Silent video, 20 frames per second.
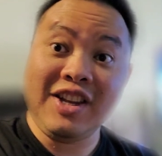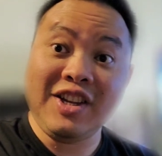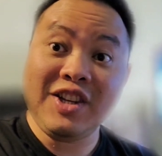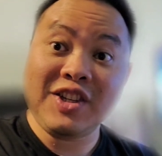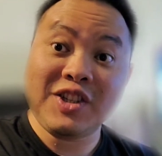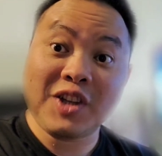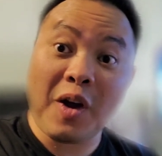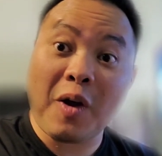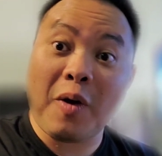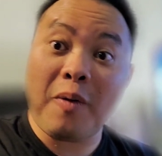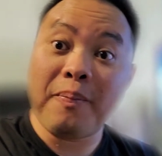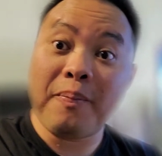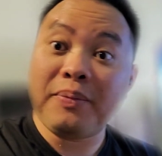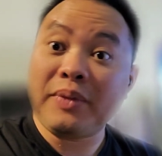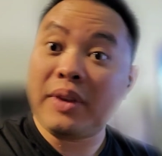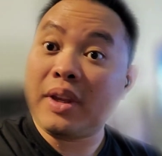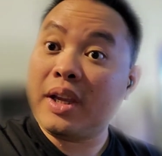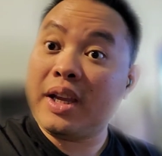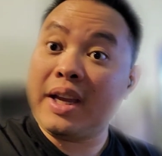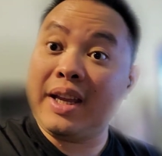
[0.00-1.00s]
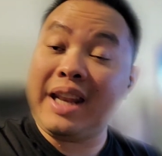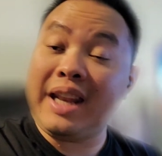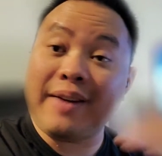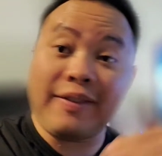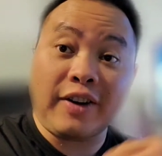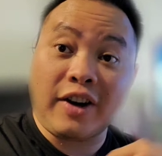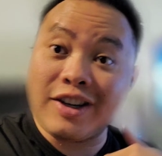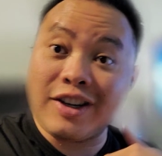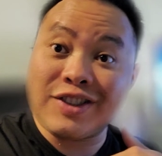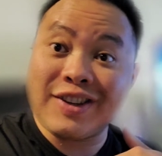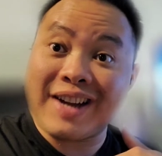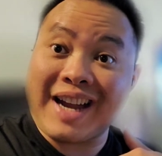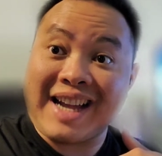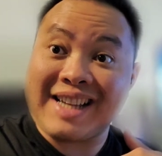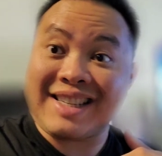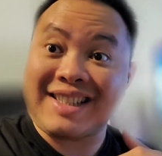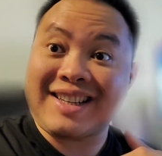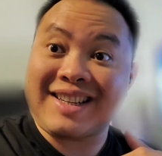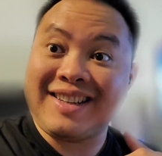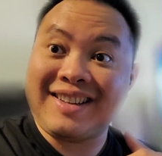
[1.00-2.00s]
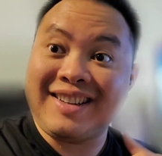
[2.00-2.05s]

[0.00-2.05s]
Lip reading: So it never hurt to ask.